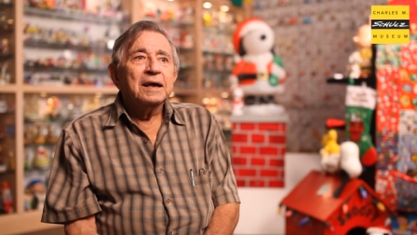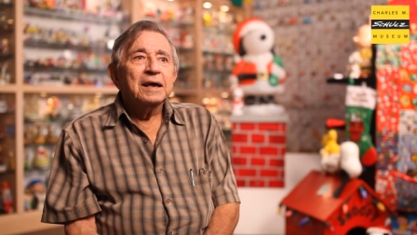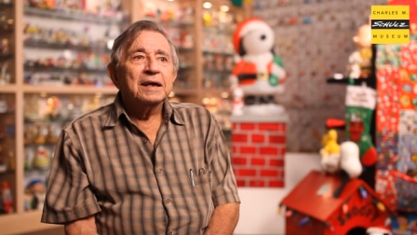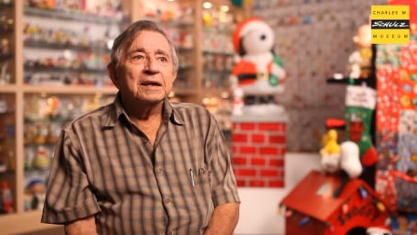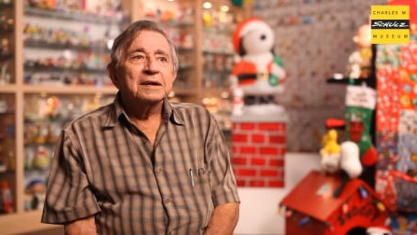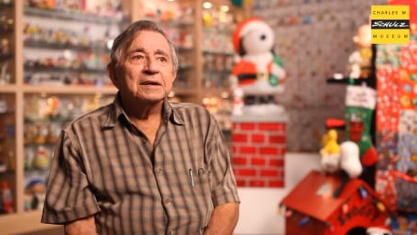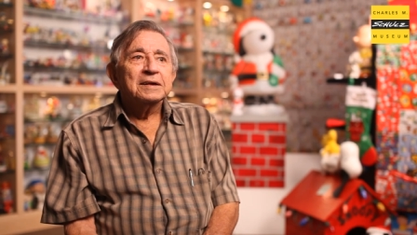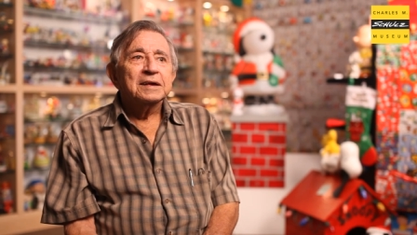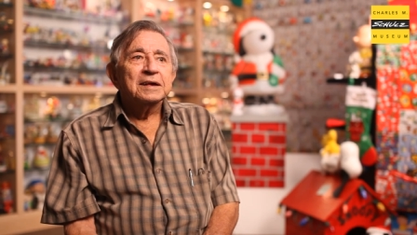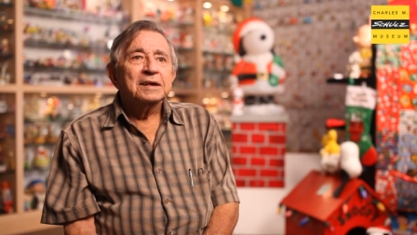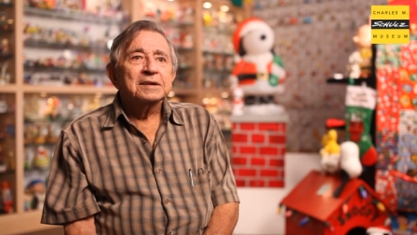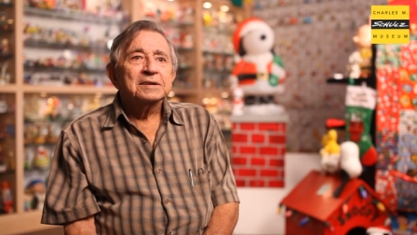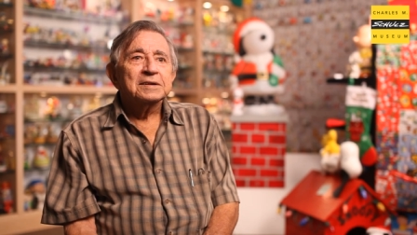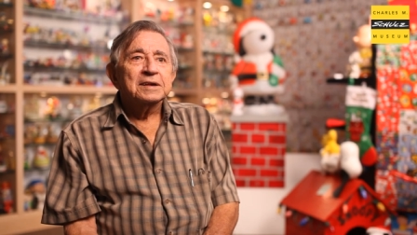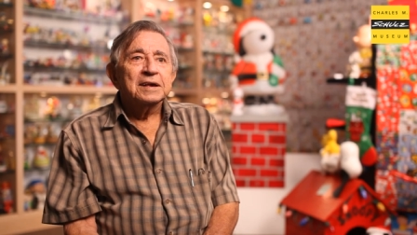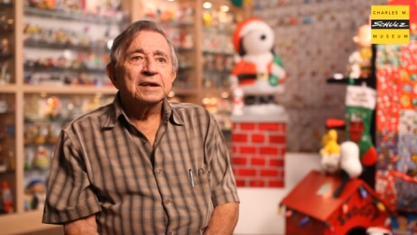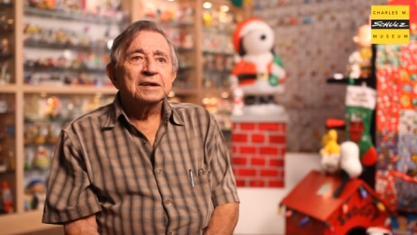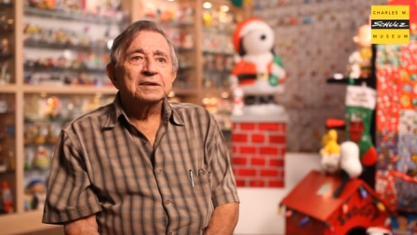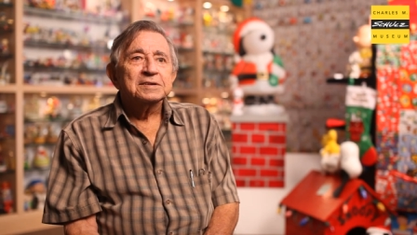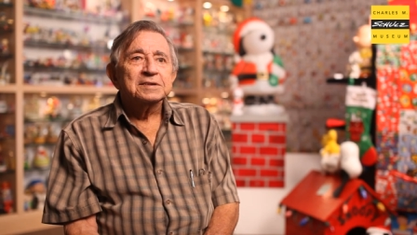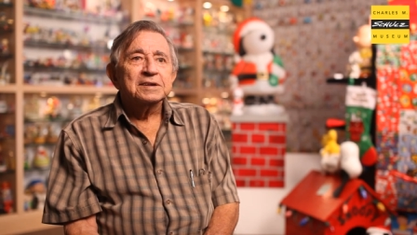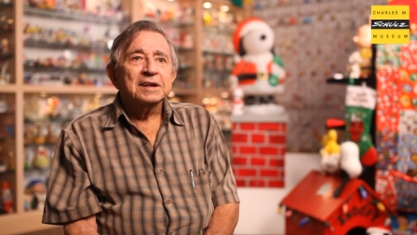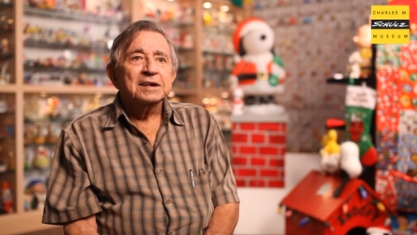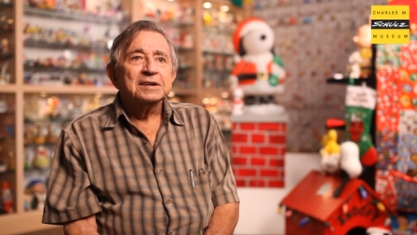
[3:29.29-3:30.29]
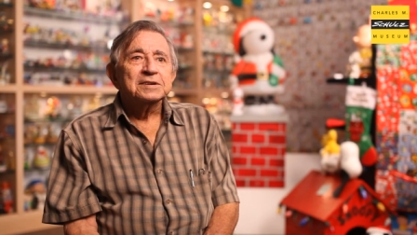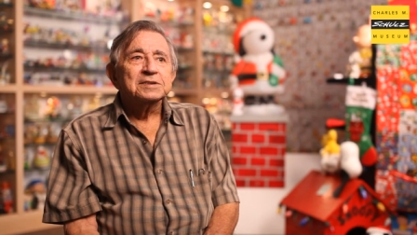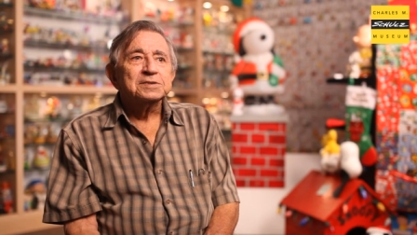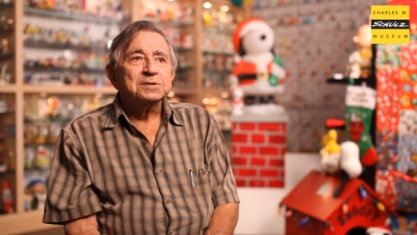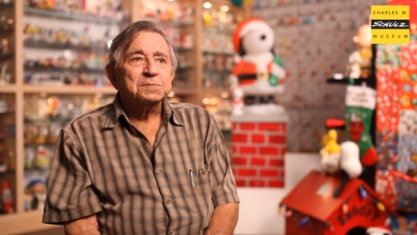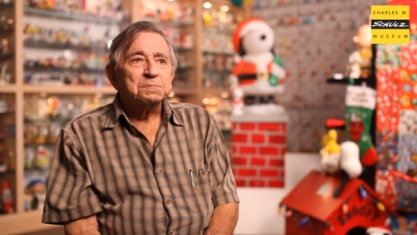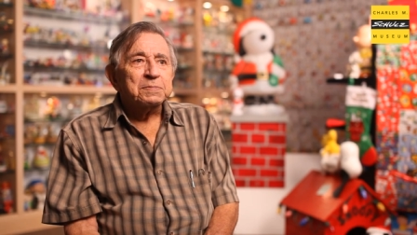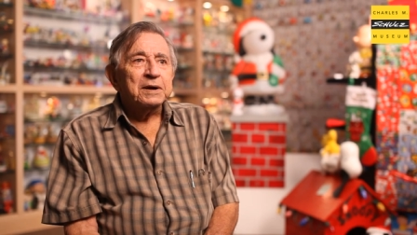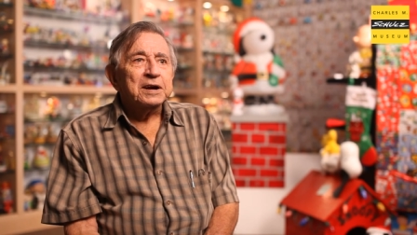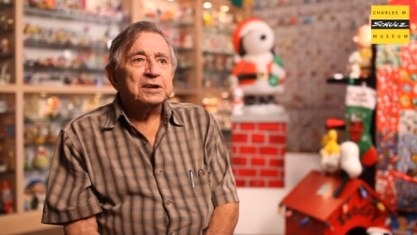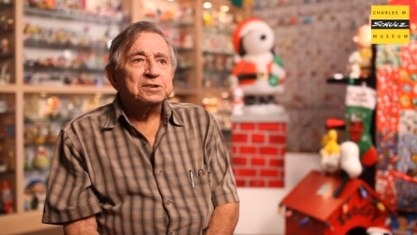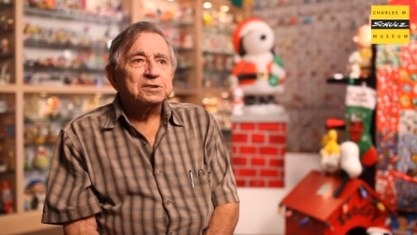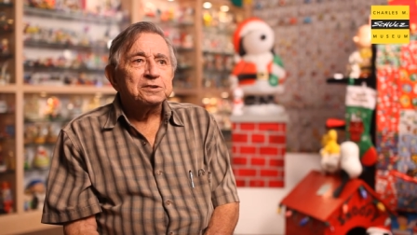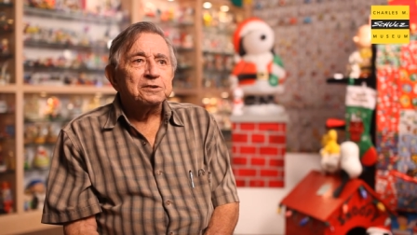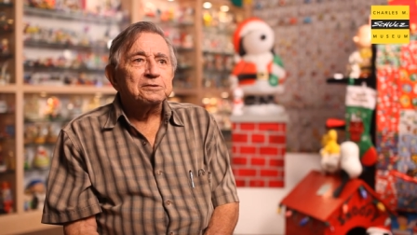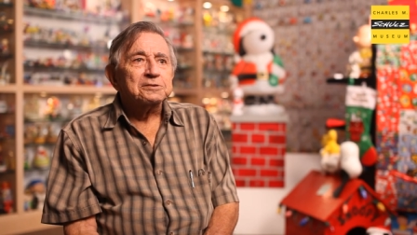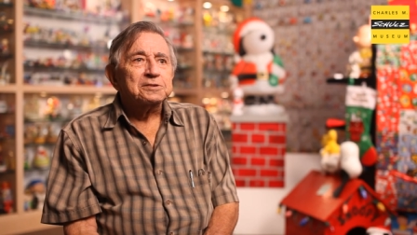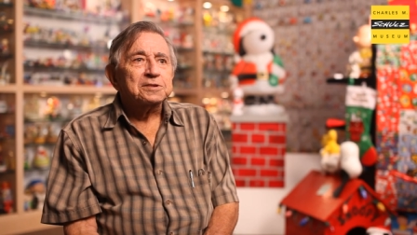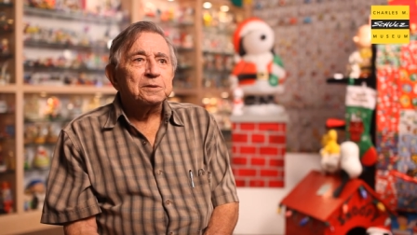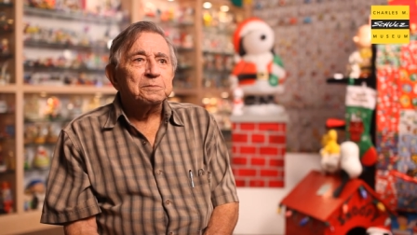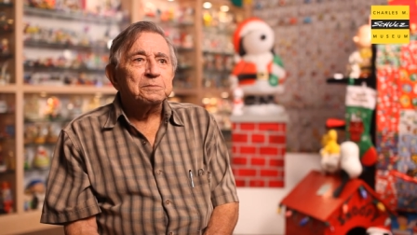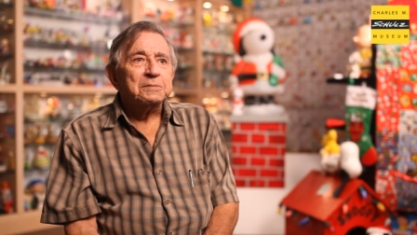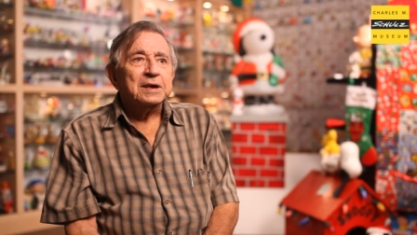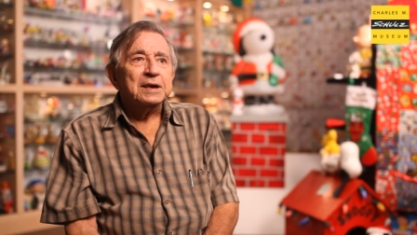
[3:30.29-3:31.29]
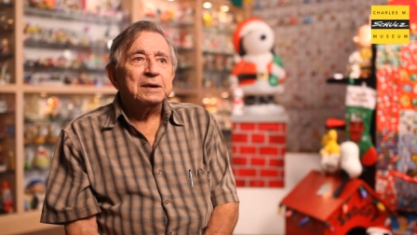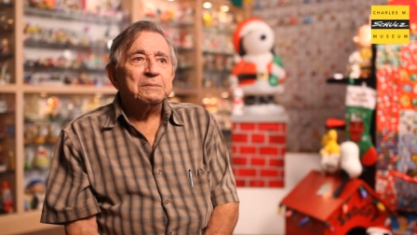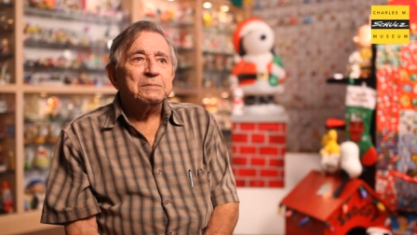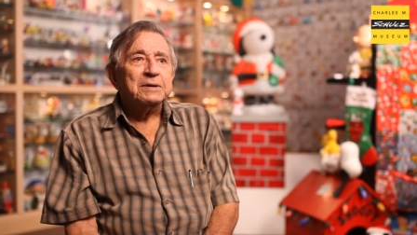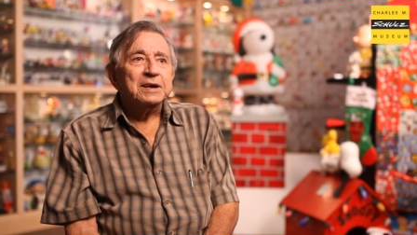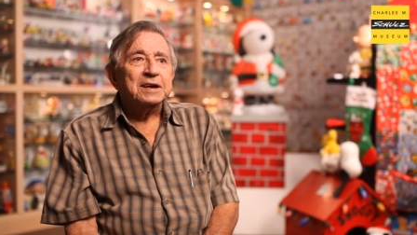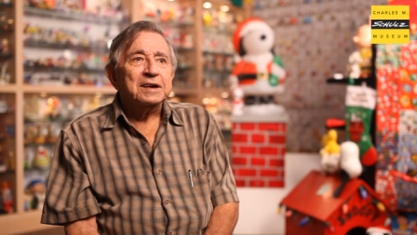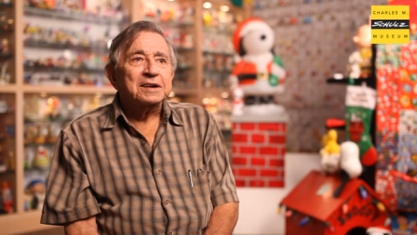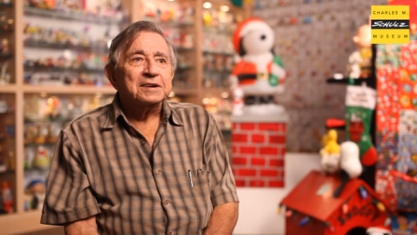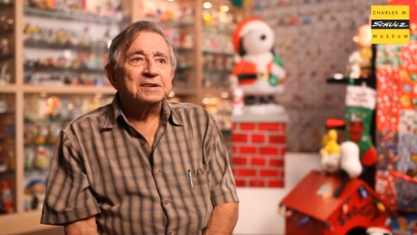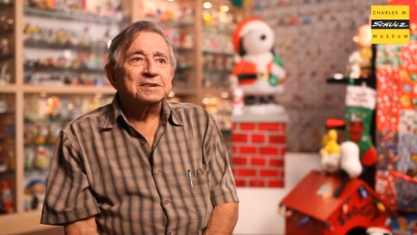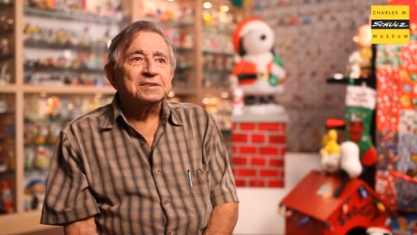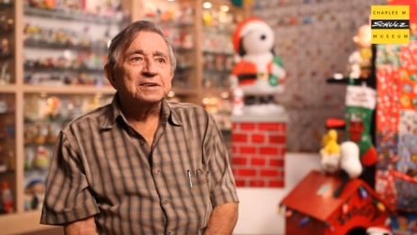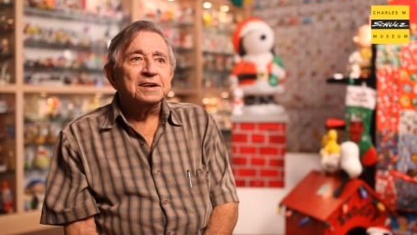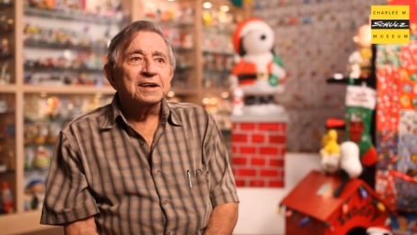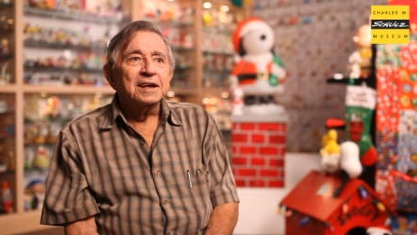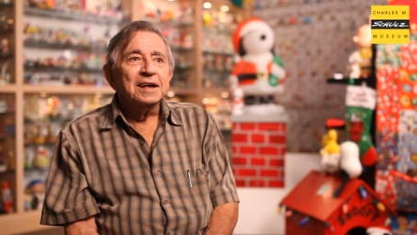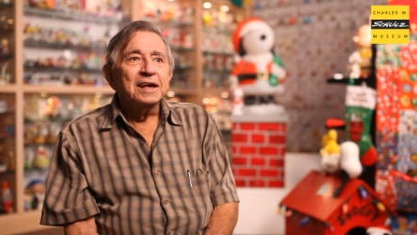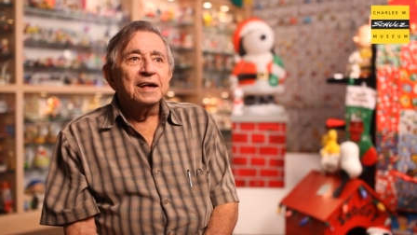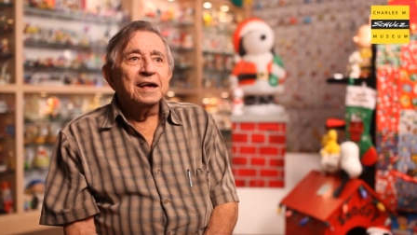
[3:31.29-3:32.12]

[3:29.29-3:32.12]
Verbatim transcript: is, is, is special to me because